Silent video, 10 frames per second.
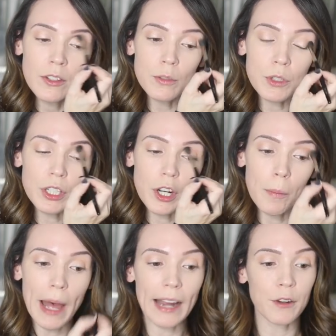So I'm just gonna
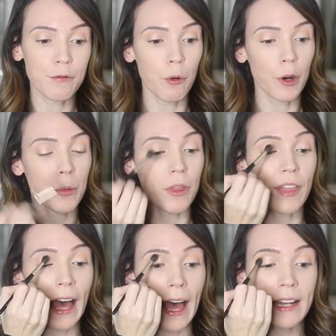go back and forth with
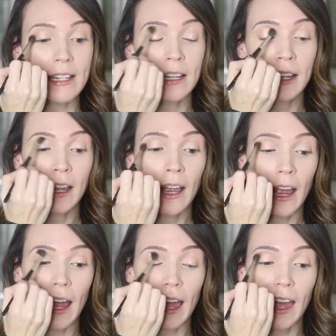that,
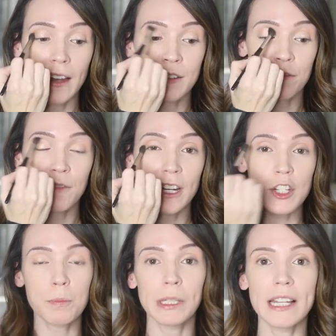and
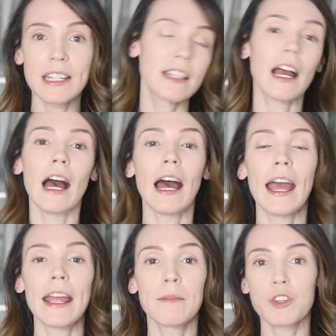finish blending the
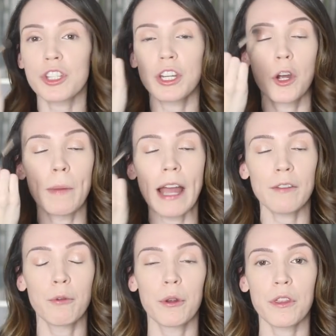eye. I'm just going to go back
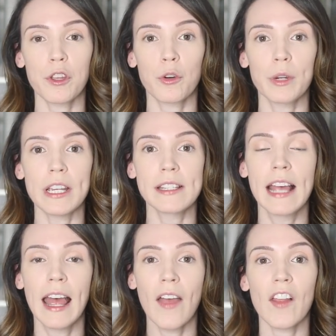and forth in the crease,
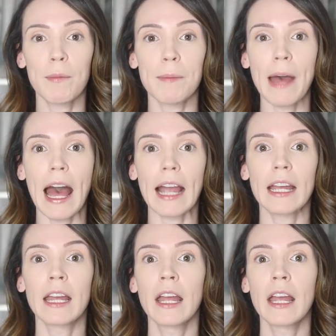and then I'll be back.